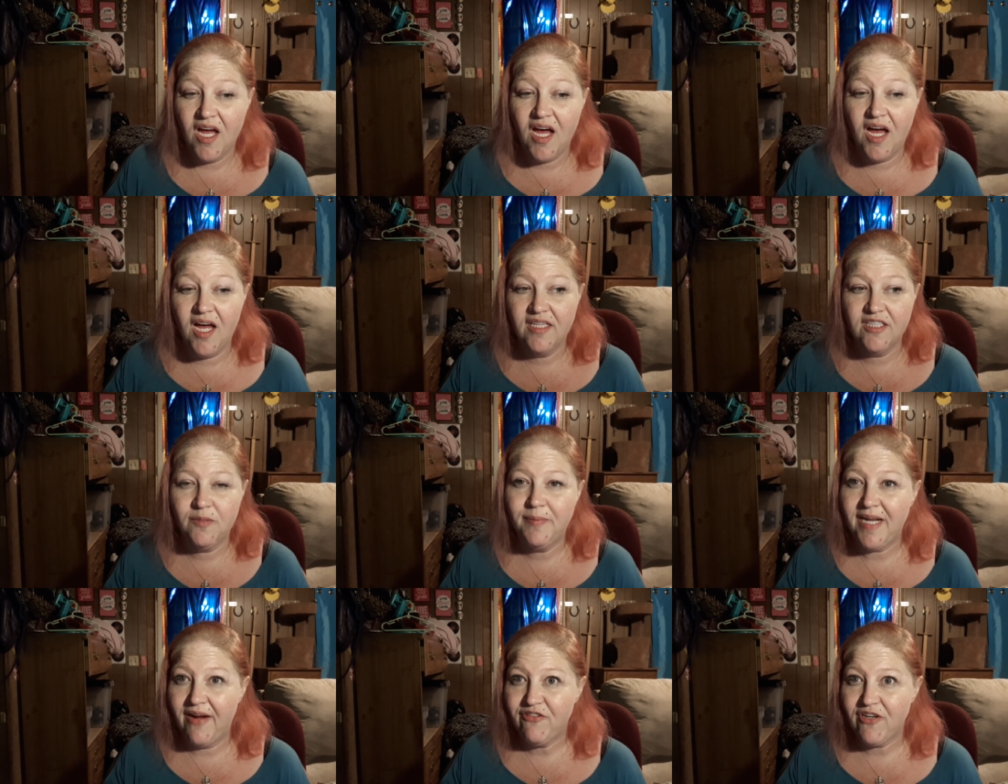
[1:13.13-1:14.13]
Uh, a little
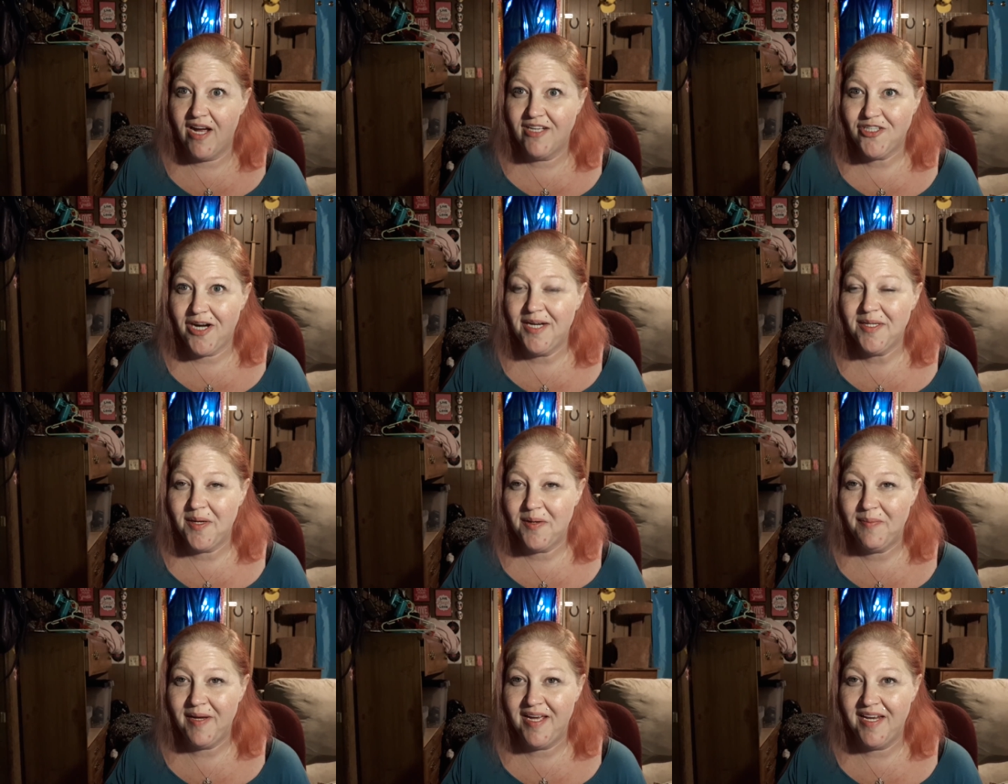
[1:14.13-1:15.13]
bit after I tried to go
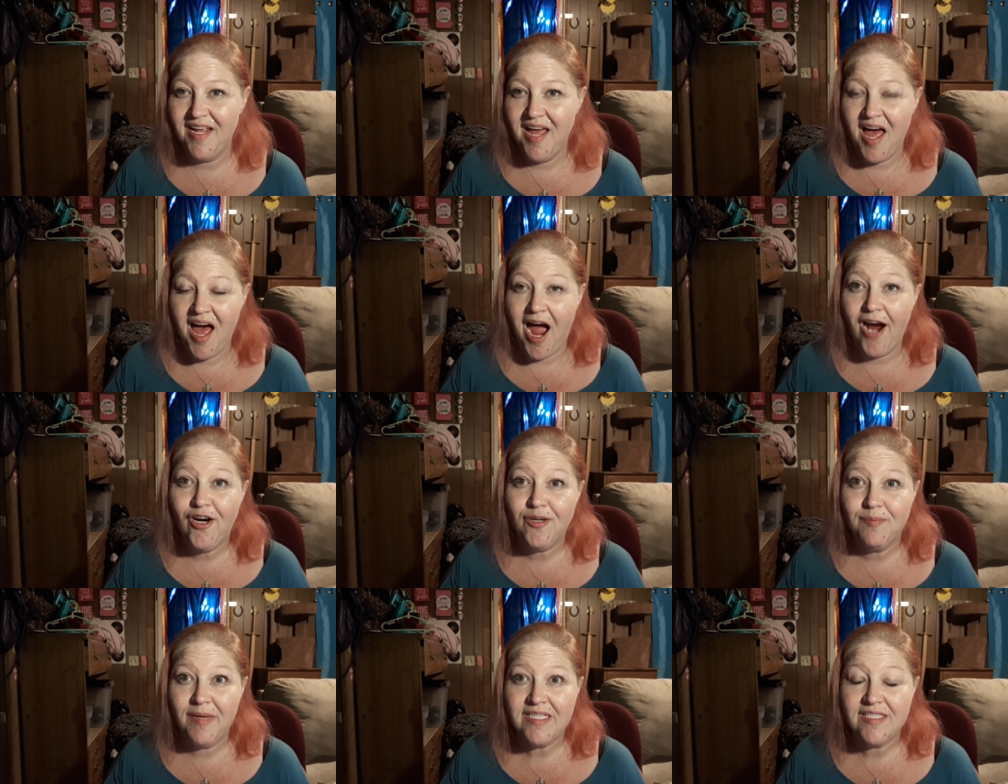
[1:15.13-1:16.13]
to bed, I
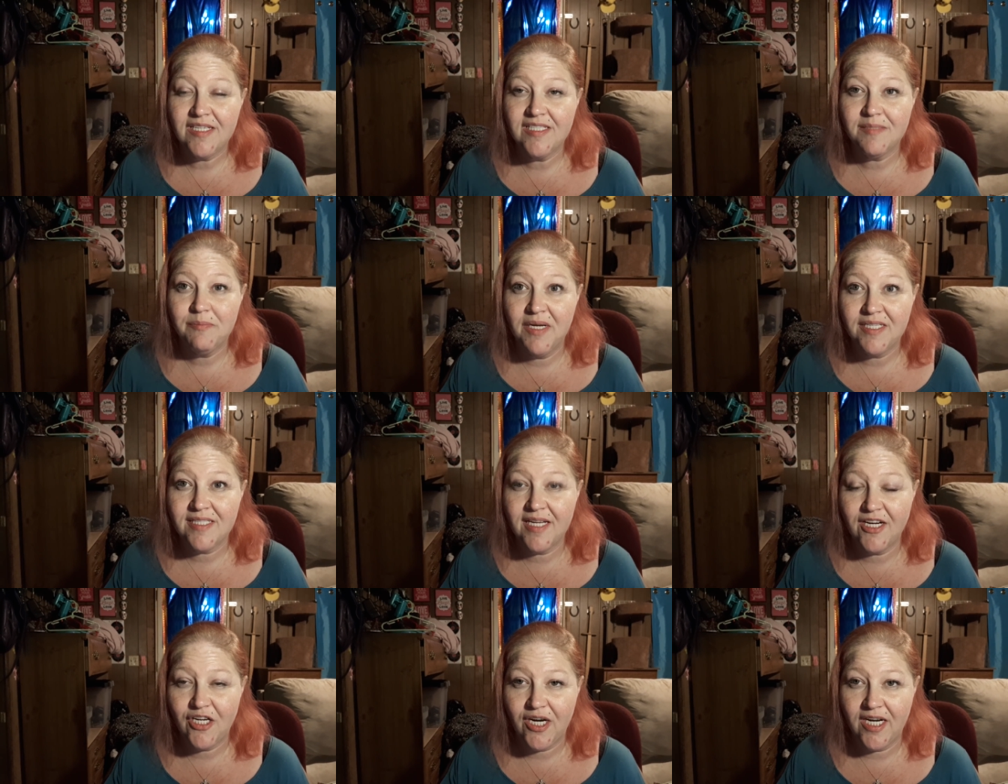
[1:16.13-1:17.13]
heard my son's
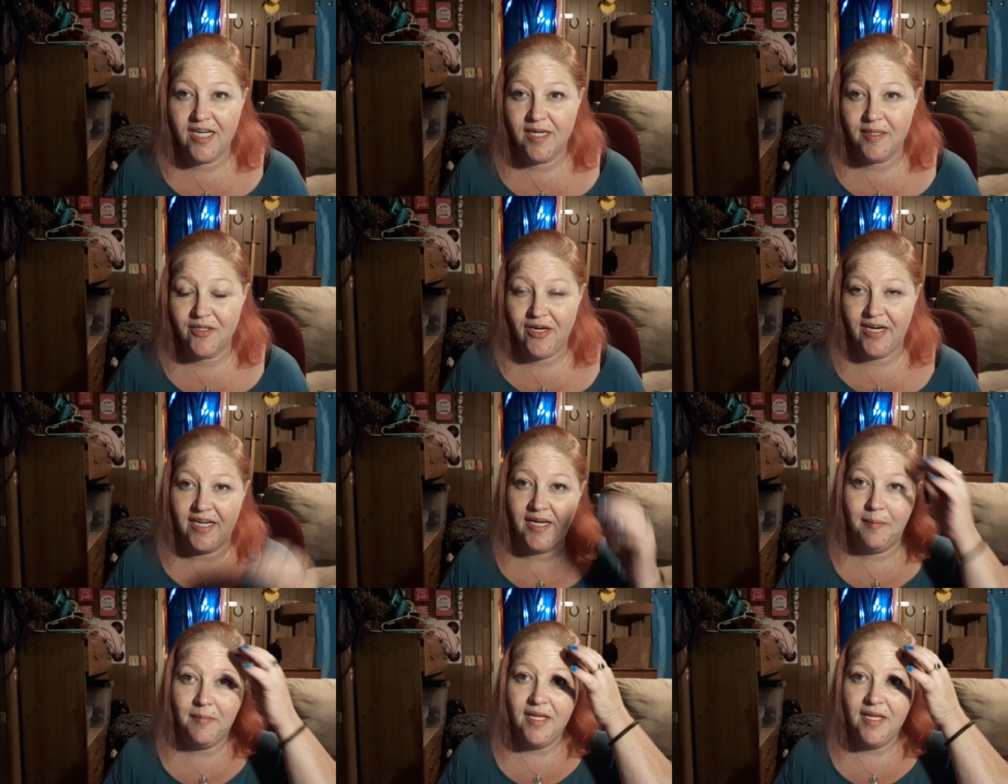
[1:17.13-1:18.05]
Mustang crank up. Crank up.